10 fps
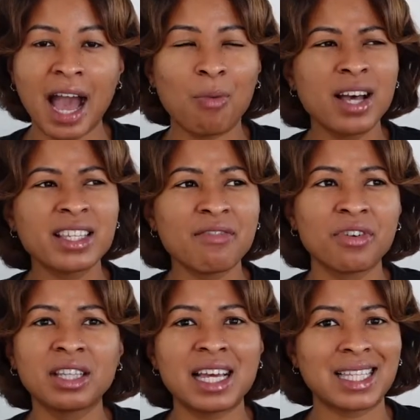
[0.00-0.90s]
I wasn't
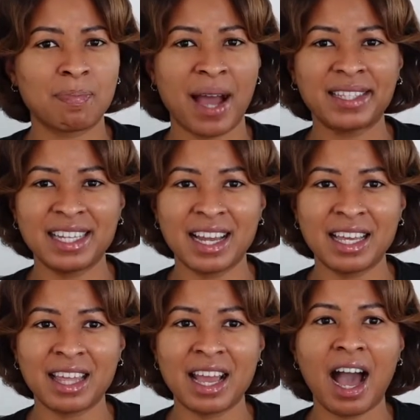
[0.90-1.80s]
really expecting
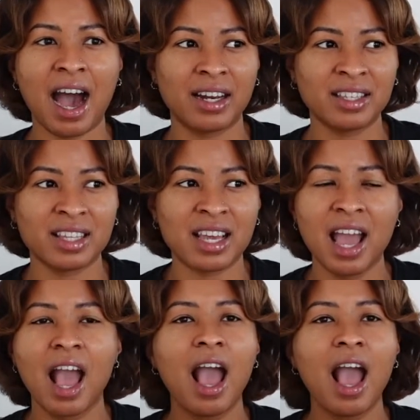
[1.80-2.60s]
anything, honestly.